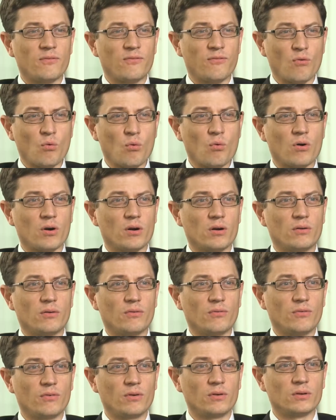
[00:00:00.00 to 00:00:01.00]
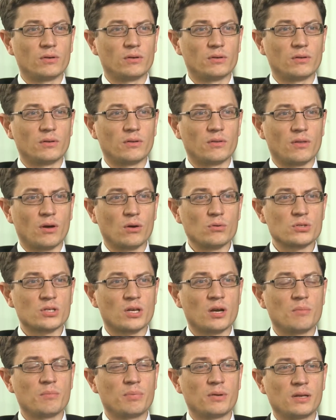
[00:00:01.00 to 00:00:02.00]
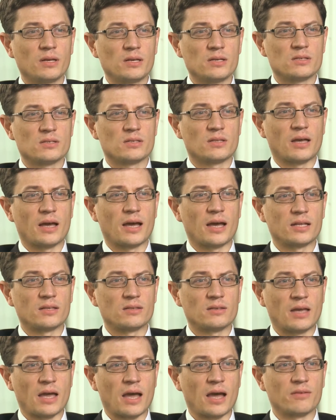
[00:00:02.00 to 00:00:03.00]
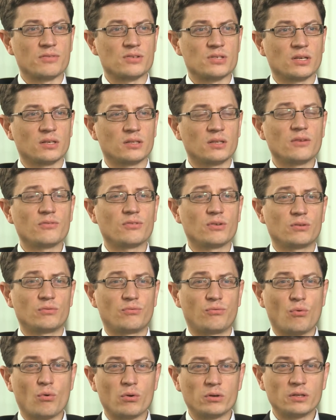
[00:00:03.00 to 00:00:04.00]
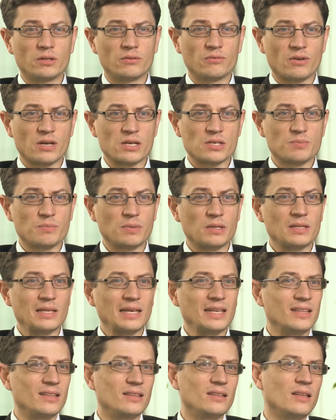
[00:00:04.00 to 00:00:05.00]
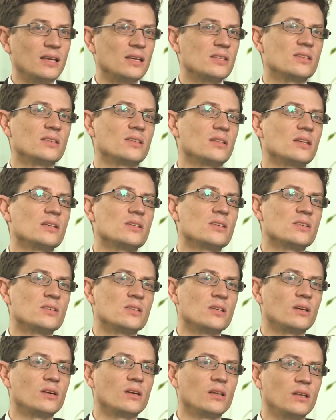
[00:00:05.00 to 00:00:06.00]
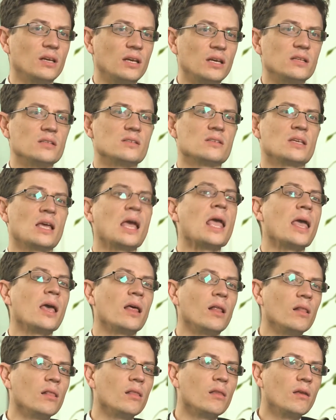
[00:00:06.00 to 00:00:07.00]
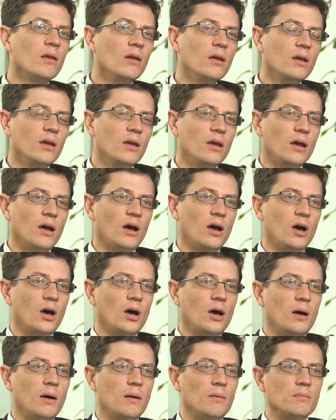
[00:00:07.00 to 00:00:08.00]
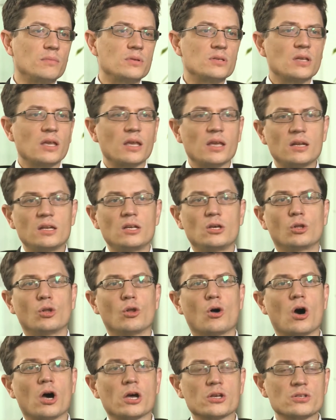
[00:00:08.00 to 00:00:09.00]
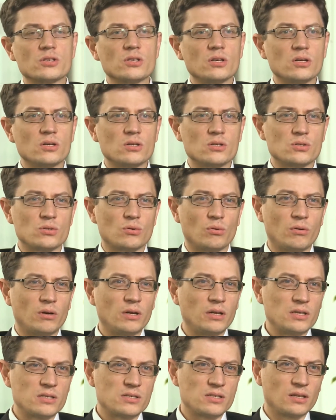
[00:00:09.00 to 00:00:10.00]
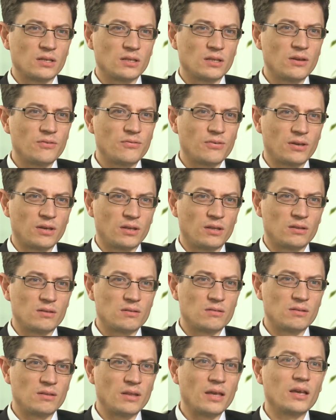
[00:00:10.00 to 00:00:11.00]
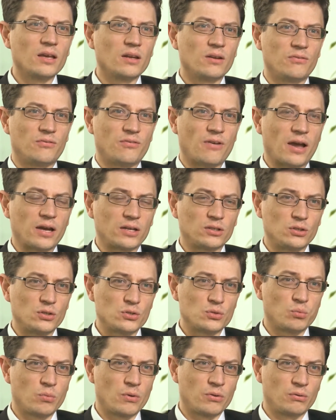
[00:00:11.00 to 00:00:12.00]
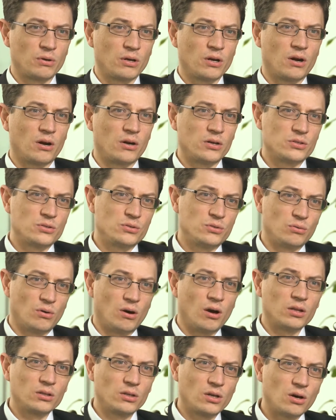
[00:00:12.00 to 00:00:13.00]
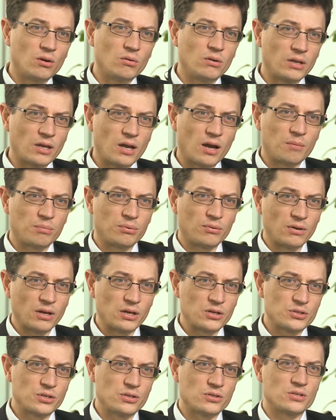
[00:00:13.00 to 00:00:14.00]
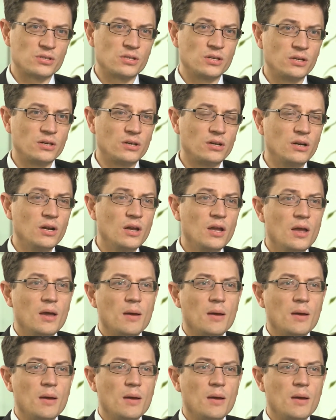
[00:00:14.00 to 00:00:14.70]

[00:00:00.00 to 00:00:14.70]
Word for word: For those companies that have significant foreign investment, it doesn't necessarily entail say any losses or any significant negative factors with regard to ongoing operations here.